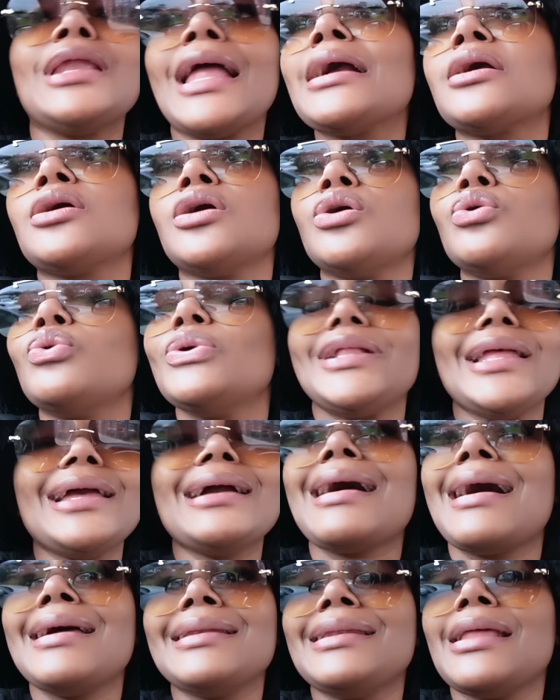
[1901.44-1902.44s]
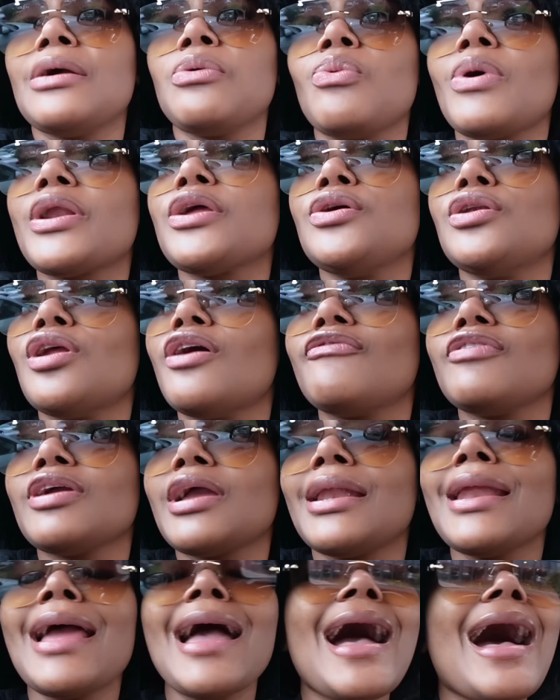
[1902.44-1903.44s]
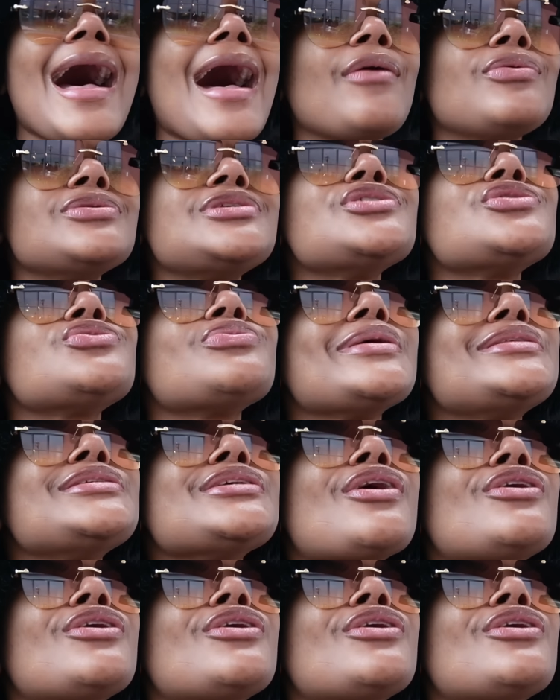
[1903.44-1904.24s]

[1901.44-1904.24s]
like her. Uhlekani, like, what are you laughing at? I was just waiting